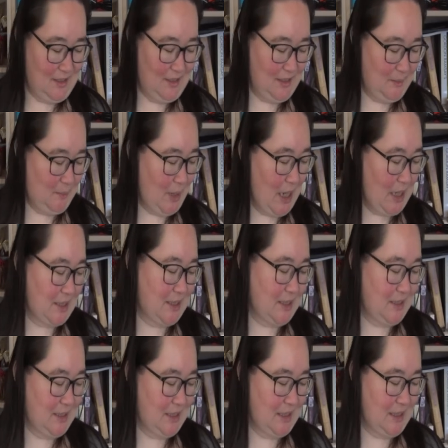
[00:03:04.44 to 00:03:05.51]
the
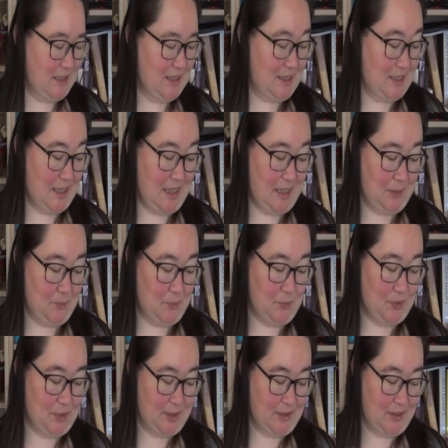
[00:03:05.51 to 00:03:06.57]
pattern didn't state
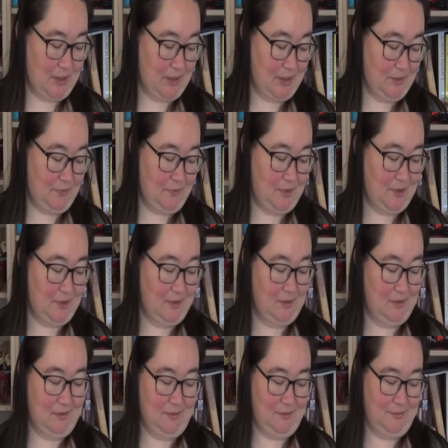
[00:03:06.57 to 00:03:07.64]
what kind of
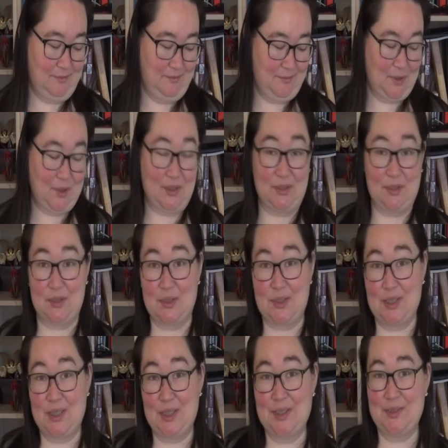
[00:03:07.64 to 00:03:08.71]
cotton
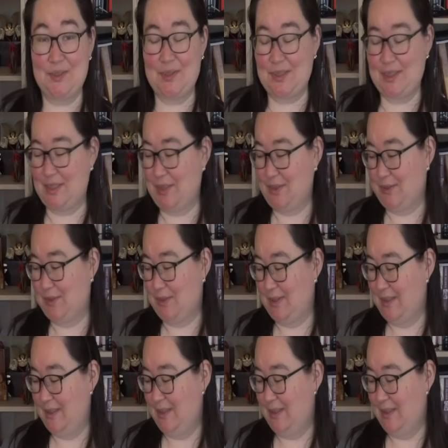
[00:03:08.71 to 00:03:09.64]
to use, so